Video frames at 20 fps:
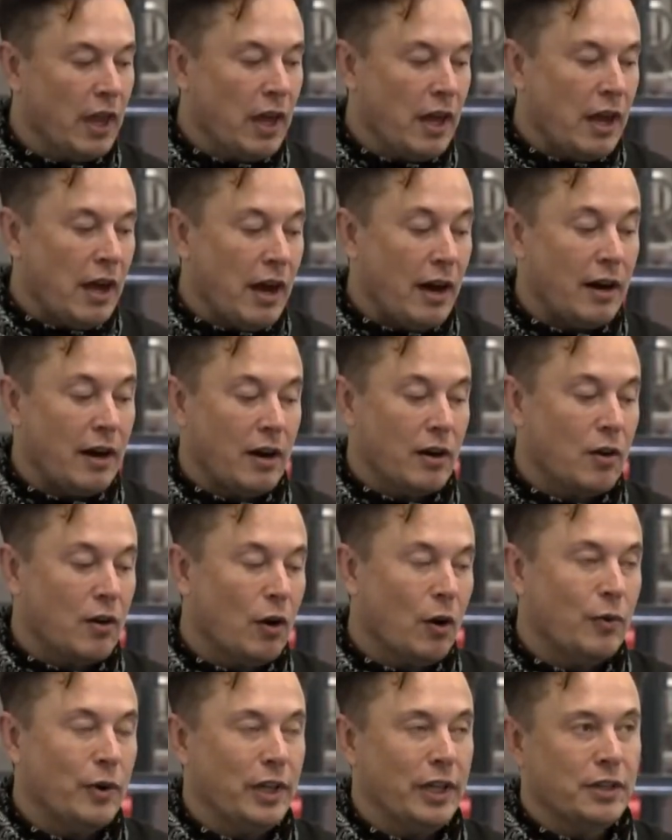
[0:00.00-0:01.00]
of the annual
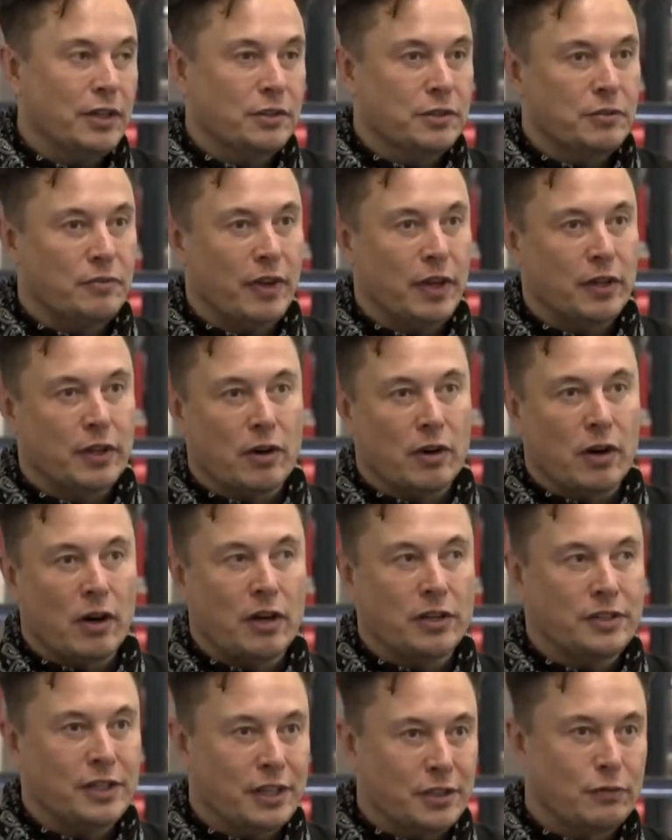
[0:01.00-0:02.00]
meeting was a keynote
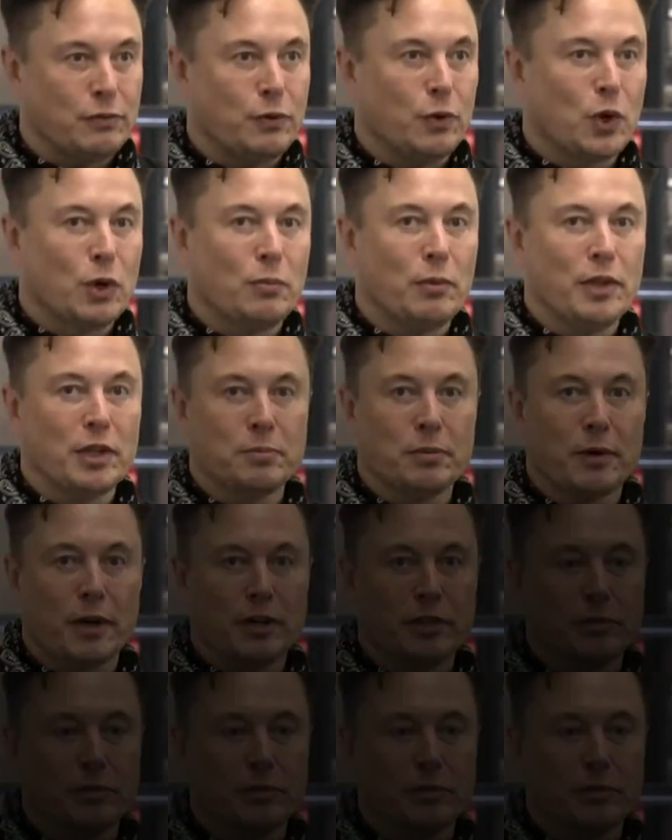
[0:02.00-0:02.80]
talk by Elon.